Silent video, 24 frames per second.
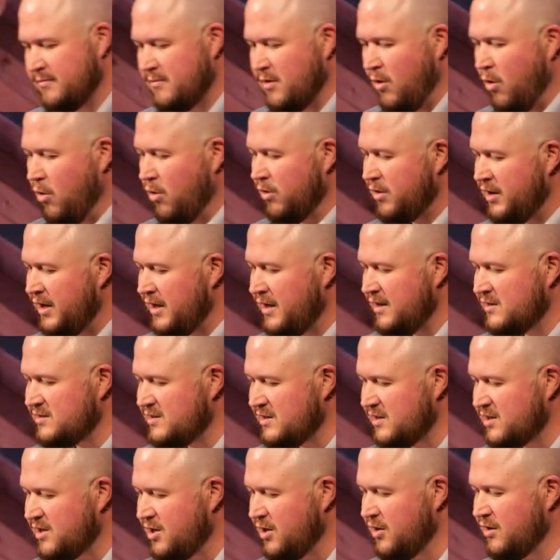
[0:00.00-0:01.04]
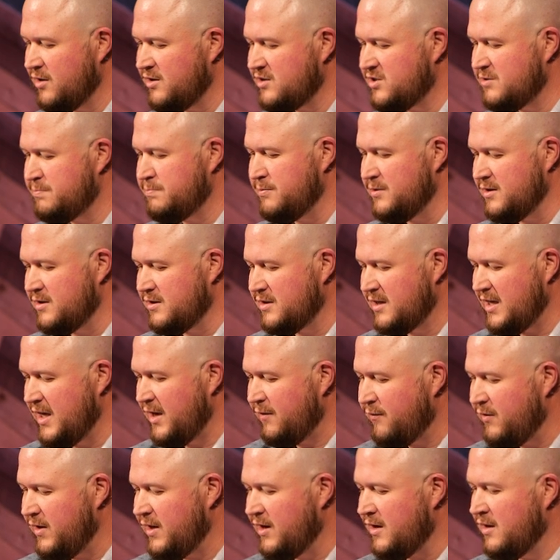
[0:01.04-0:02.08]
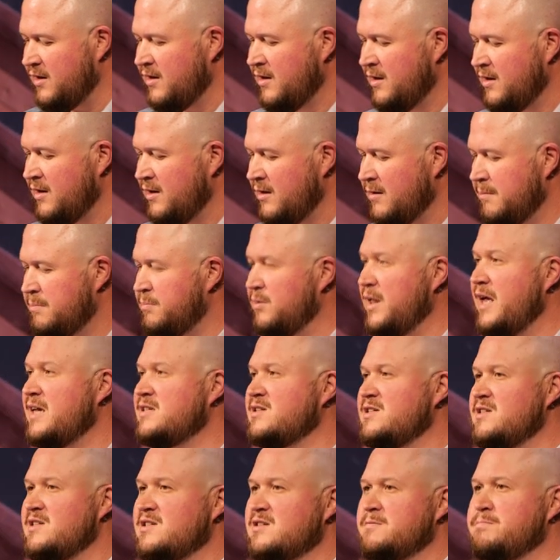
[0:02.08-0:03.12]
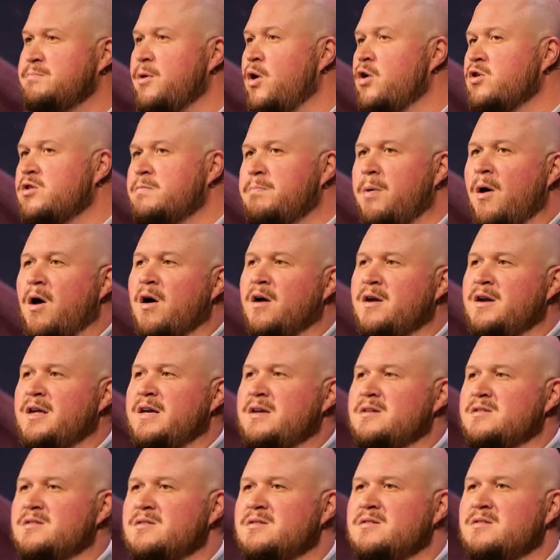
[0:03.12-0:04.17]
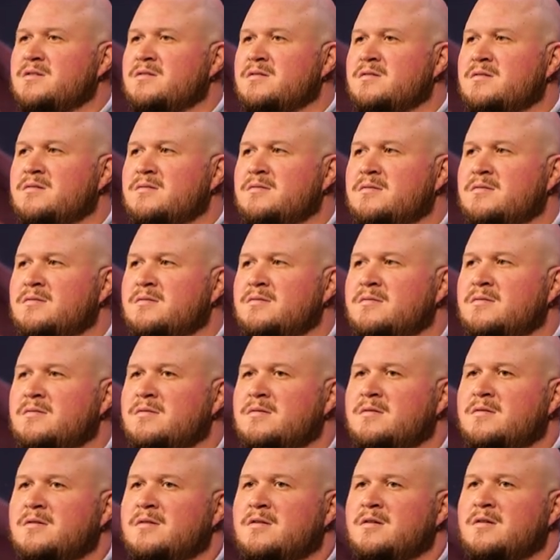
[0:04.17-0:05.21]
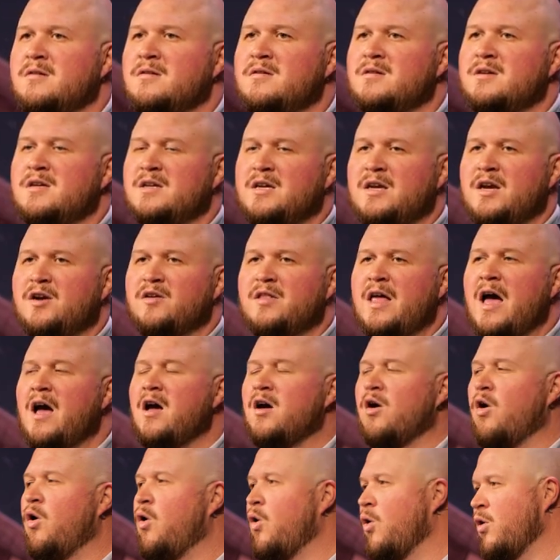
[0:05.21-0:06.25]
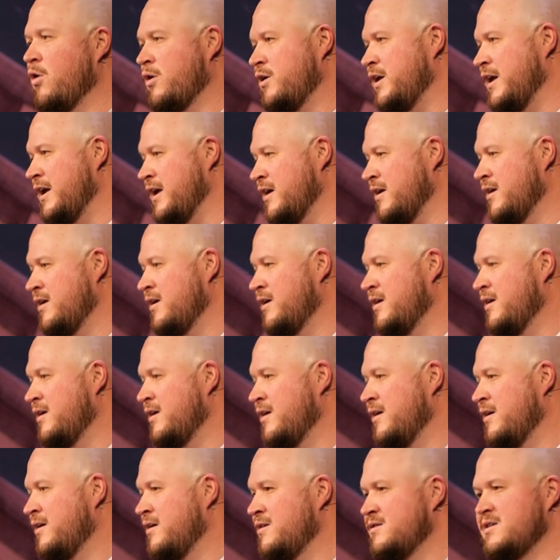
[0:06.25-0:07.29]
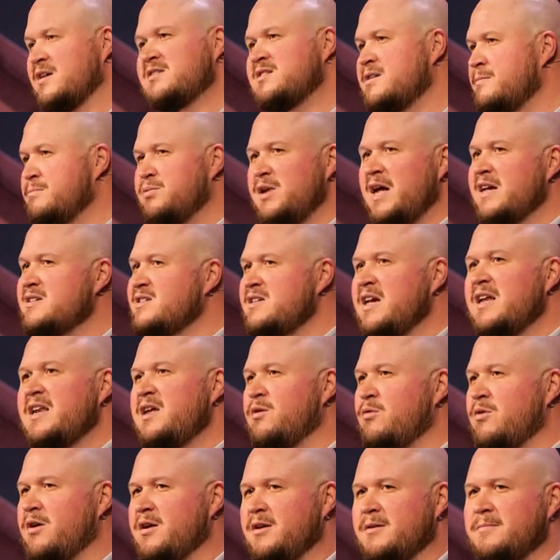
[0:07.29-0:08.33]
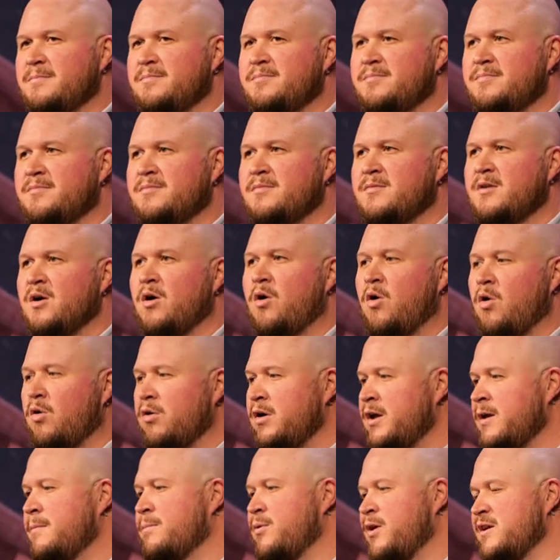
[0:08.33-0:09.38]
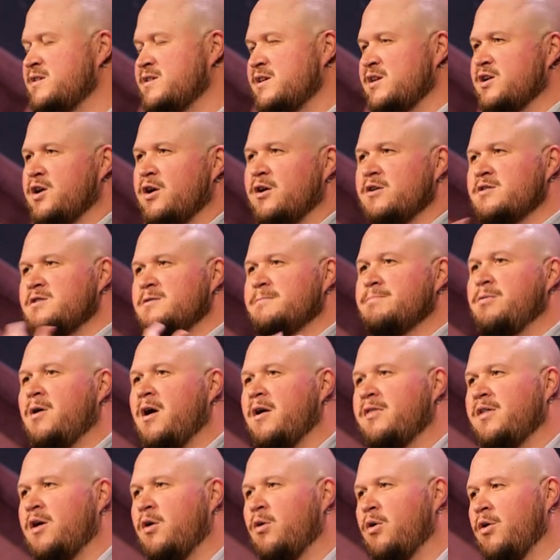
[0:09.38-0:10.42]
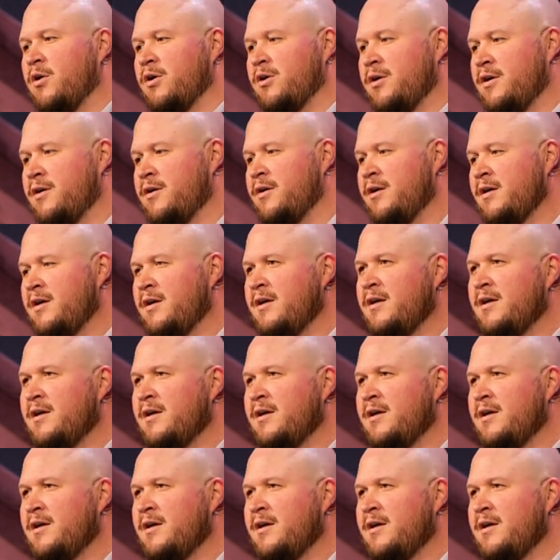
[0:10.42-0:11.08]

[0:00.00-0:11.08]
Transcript: Hoarding is a curse, but giving blesses both parties. Hear that? Hoarding doesn't bless anyone. Hoarding brings a curse upon the hoarder,